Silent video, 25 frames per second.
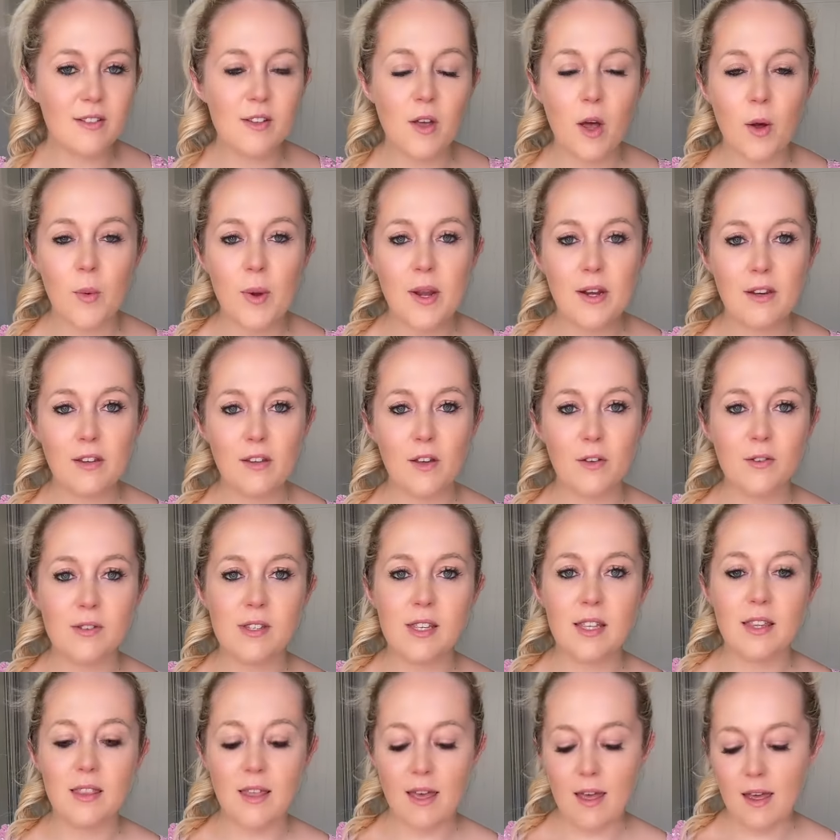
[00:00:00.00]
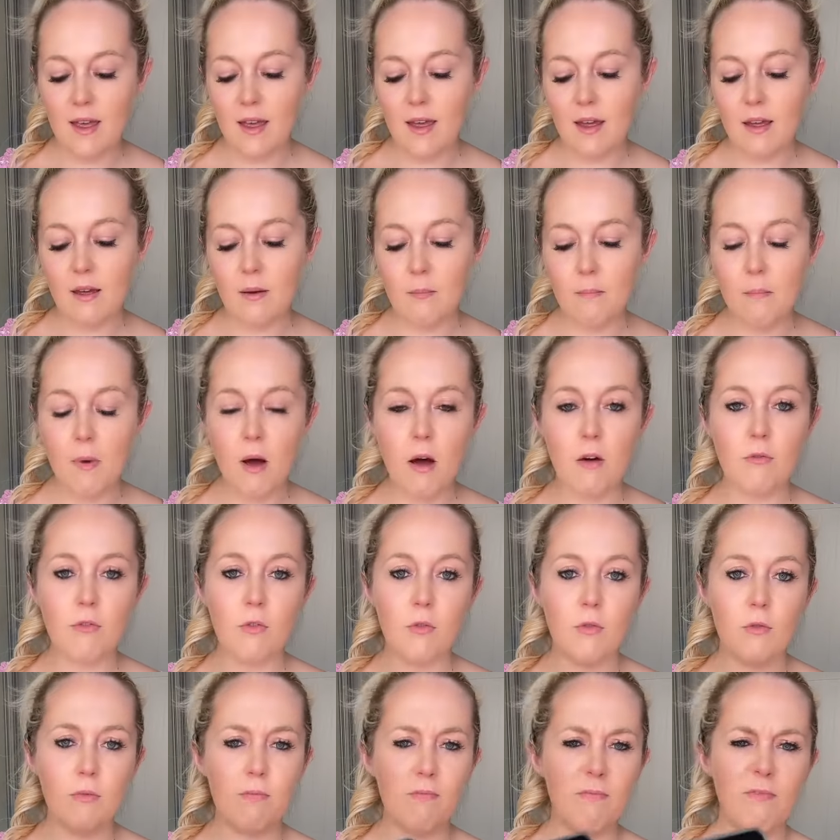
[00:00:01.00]
so I went to go see their
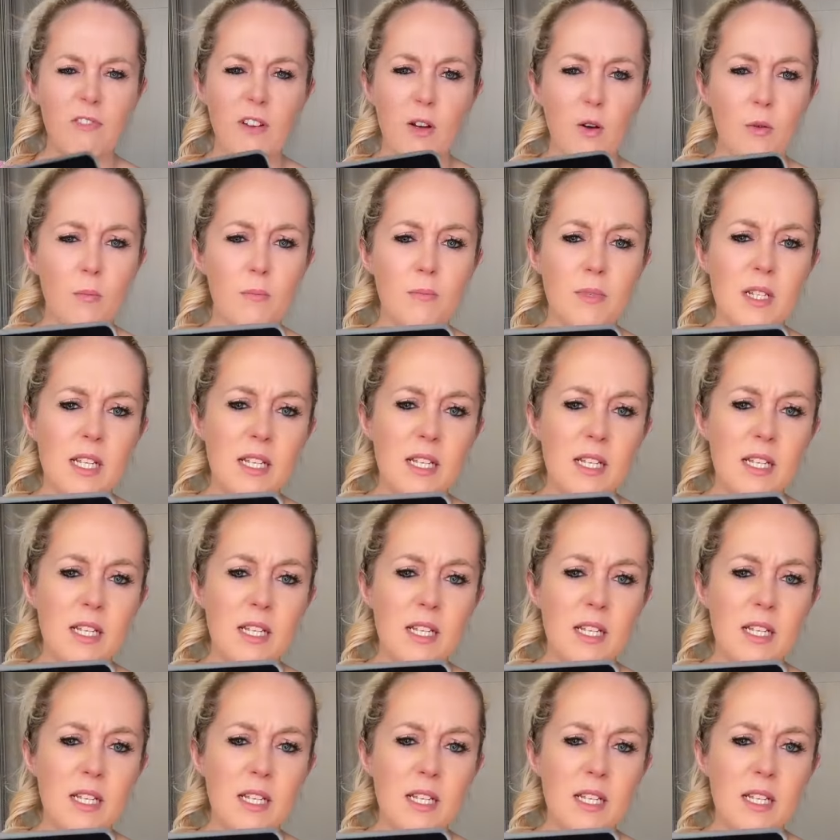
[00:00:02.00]
Marvel film,